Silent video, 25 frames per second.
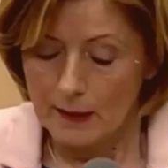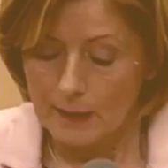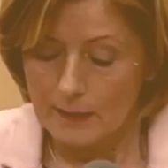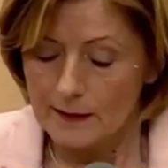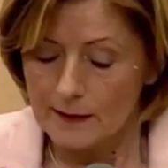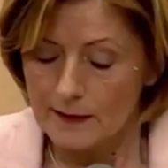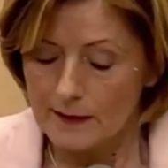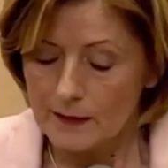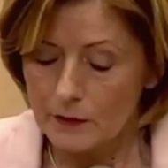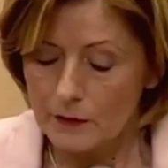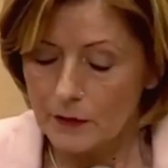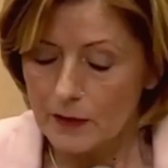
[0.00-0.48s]

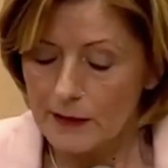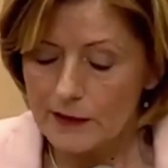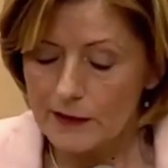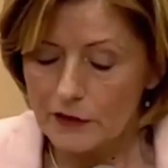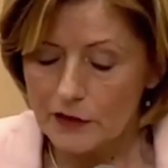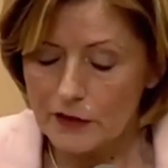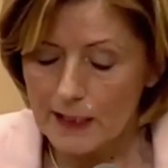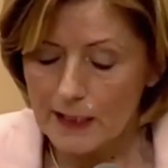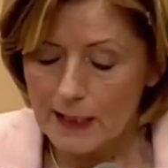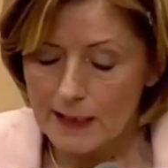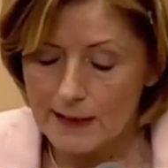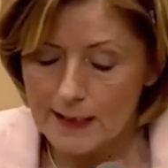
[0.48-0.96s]
dual
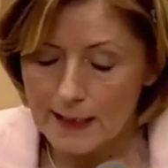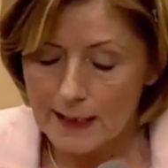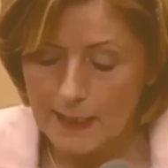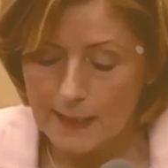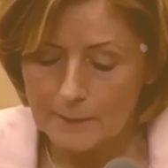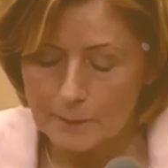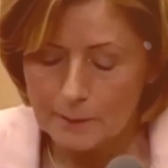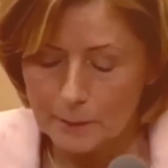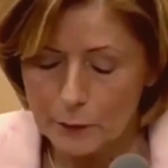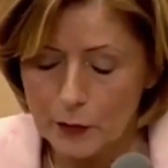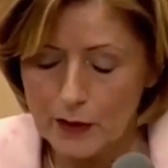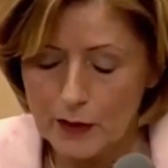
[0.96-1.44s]
citizenship
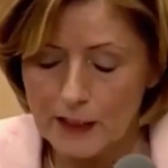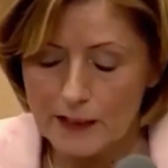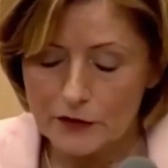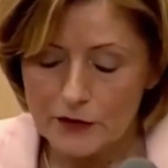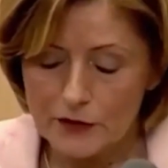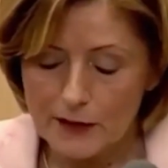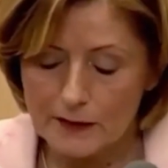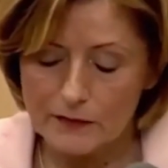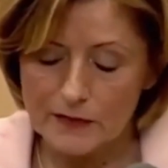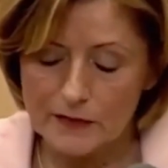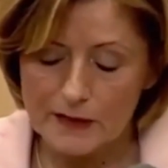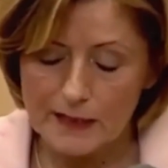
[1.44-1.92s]
with
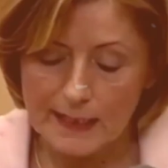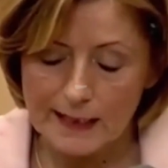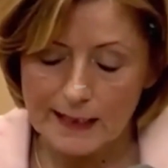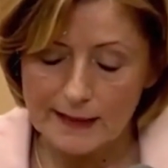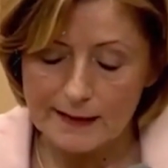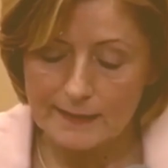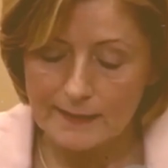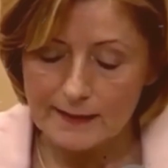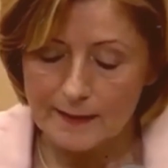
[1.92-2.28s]
Bangladesh.